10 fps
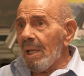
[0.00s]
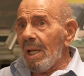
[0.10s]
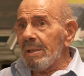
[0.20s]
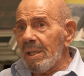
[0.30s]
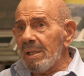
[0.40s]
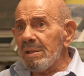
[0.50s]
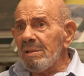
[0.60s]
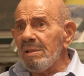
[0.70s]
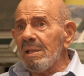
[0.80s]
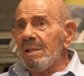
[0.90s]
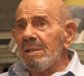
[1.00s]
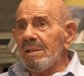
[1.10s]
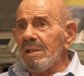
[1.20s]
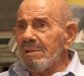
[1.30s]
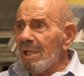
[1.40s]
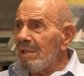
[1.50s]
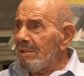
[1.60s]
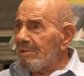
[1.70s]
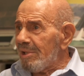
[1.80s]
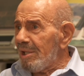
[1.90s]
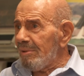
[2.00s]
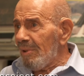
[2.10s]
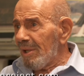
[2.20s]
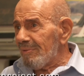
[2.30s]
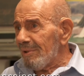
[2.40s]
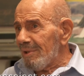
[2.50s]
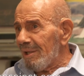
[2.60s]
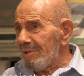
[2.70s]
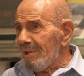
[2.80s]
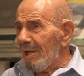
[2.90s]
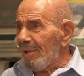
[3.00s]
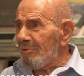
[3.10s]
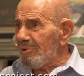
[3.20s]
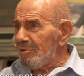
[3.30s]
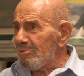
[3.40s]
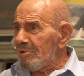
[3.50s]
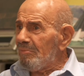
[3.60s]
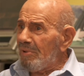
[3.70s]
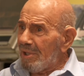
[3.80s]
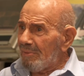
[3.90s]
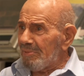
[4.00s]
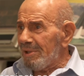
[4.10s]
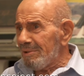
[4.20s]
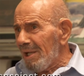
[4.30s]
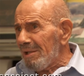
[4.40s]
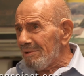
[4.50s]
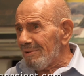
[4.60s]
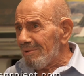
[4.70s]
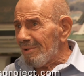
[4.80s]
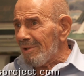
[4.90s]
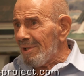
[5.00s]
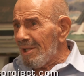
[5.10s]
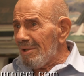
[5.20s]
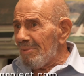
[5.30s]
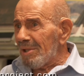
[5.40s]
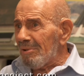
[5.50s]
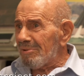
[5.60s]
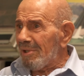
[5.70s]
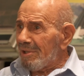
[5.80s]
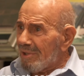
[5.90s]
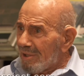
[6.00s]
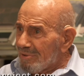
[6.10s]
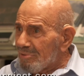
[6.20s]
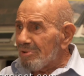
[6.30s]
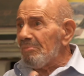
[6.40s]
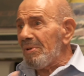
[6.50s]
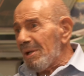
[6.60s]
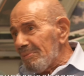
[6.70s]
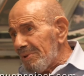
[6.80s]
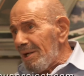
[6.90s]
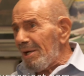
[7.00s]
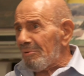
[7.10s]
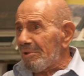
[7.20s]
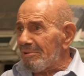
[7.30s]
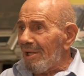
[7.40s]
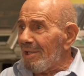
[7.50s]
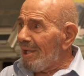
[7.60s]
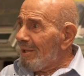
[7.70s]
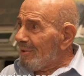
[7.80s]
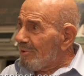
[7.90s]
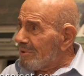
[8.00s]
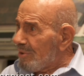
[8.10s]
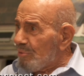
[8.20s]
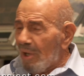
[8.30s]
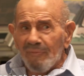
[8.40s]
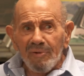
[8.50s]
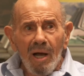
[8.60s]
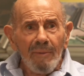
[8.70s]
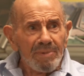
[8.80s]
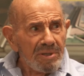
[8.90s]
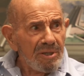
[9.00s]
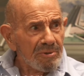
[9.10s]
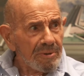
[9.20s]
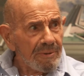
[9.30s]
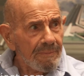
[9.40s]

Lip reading: And then the Italians came after that. The Irish used to beat up the Italians because the Italians used to beat up the Irish because of competition.